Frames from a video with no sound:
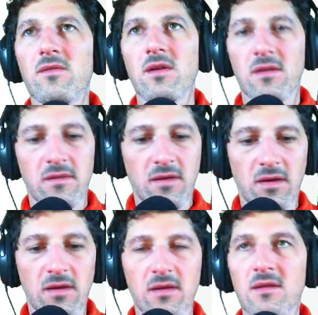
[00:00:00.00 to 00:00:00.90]
I
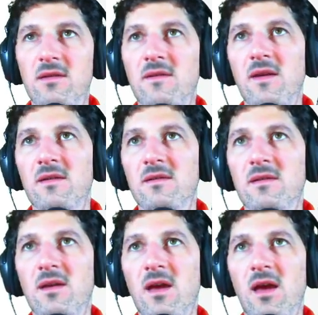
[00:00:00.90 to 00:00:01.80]
say test
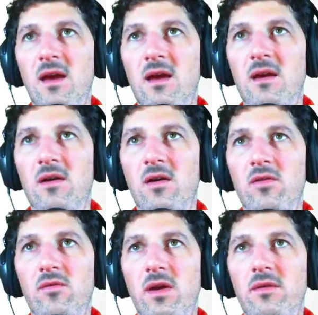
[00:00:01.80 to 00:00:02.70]
A on
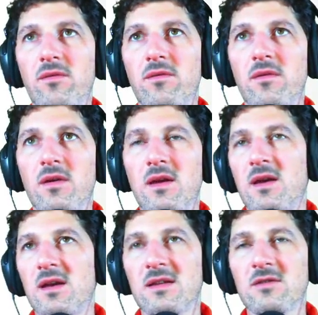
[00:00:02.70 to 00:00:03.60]
the ref,
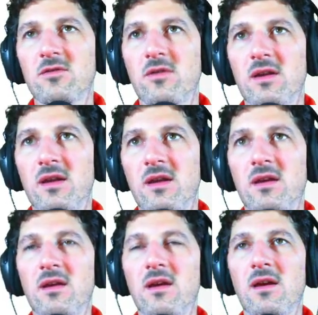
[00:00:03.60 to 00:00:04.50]
it doesn't do any,
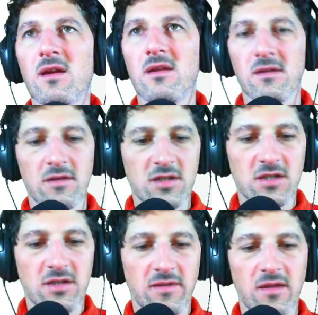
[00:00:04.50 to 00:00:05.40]
it doesn't change
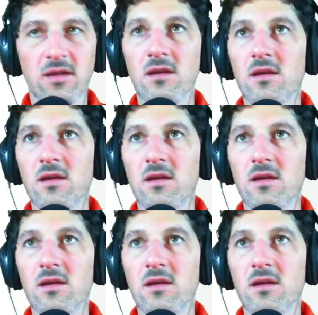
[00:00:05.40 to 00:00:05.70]
anything.